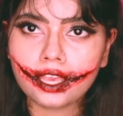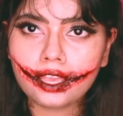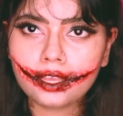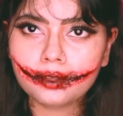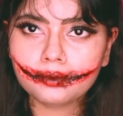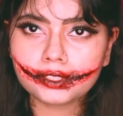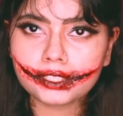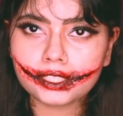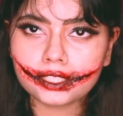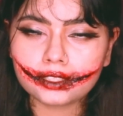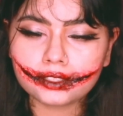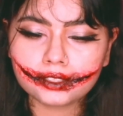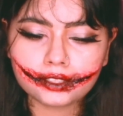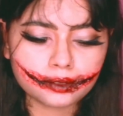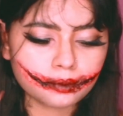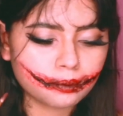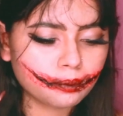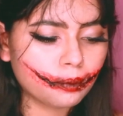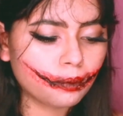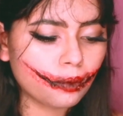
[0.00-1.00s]
Yeah, I'm taking
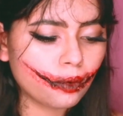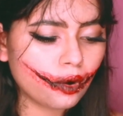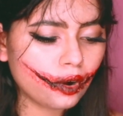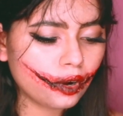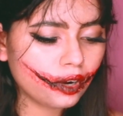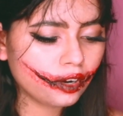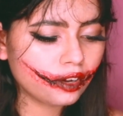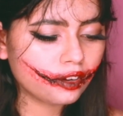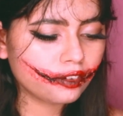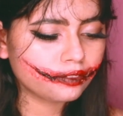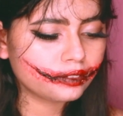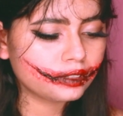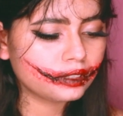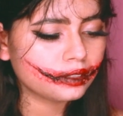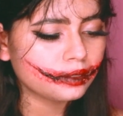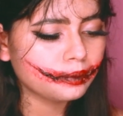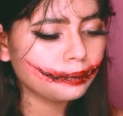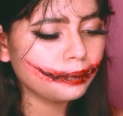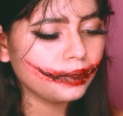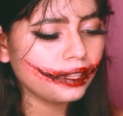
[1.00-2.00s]
some more of
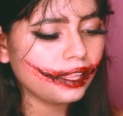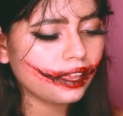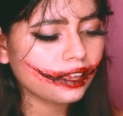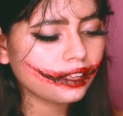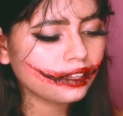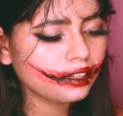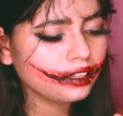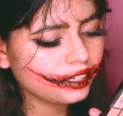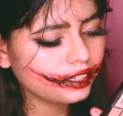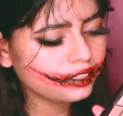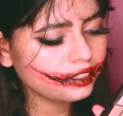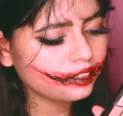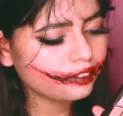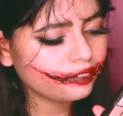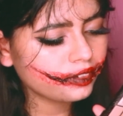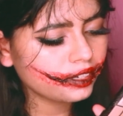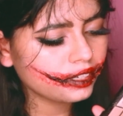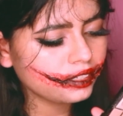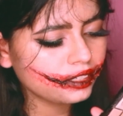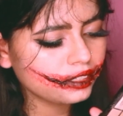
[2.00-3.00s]
the black and
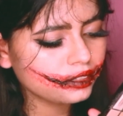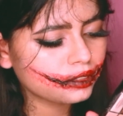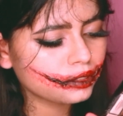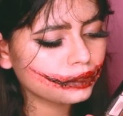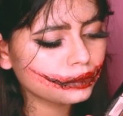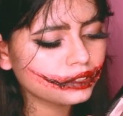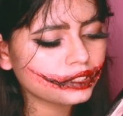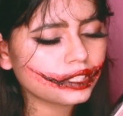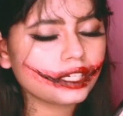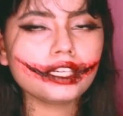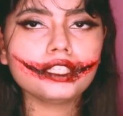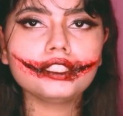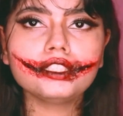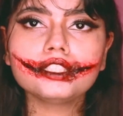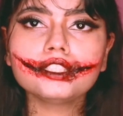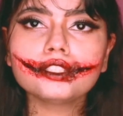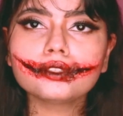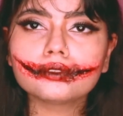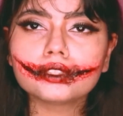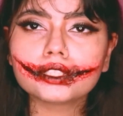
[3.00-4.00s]
defining those
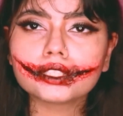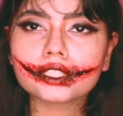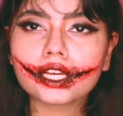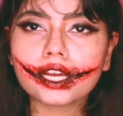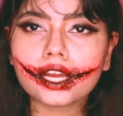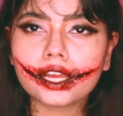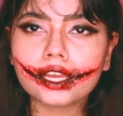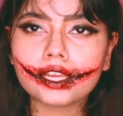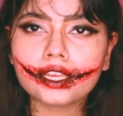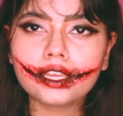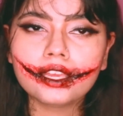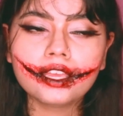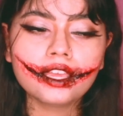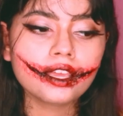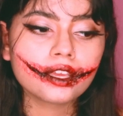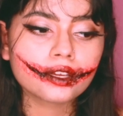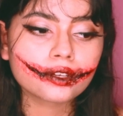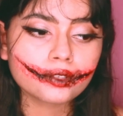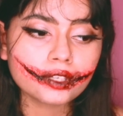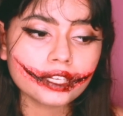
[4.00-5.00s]
edges which I
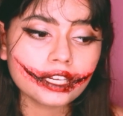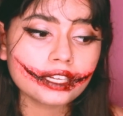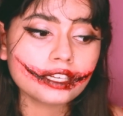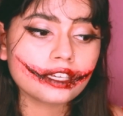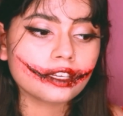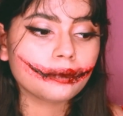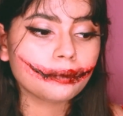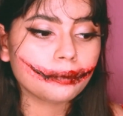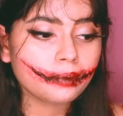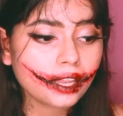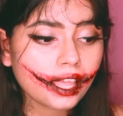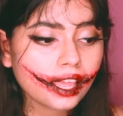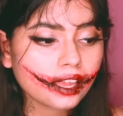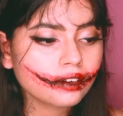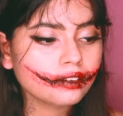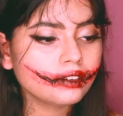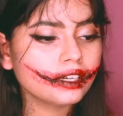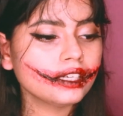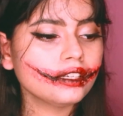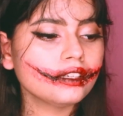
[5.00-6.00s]
created
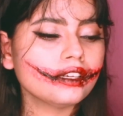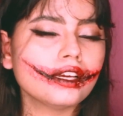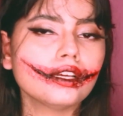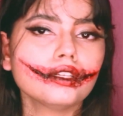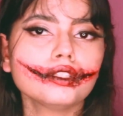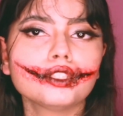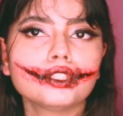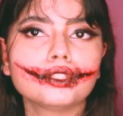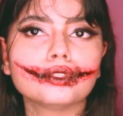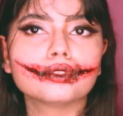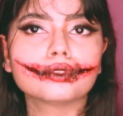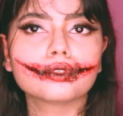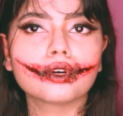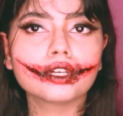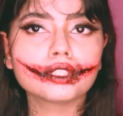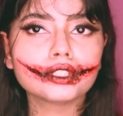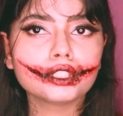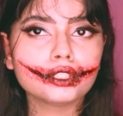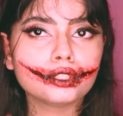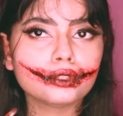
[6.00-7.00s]
black right now to
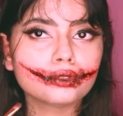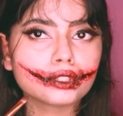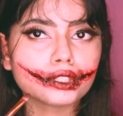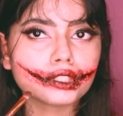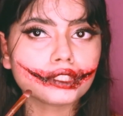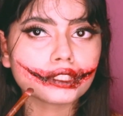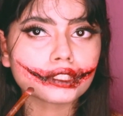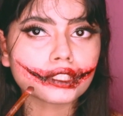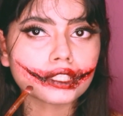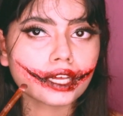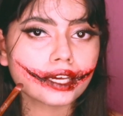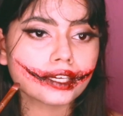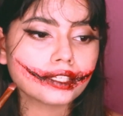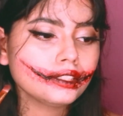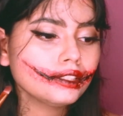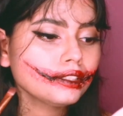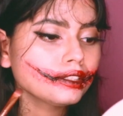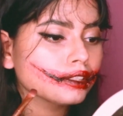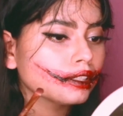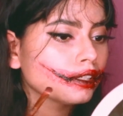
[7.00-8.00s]
continue these
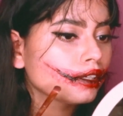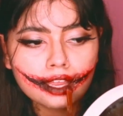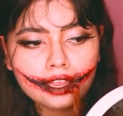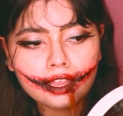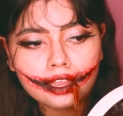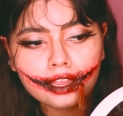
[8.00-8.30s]
lines.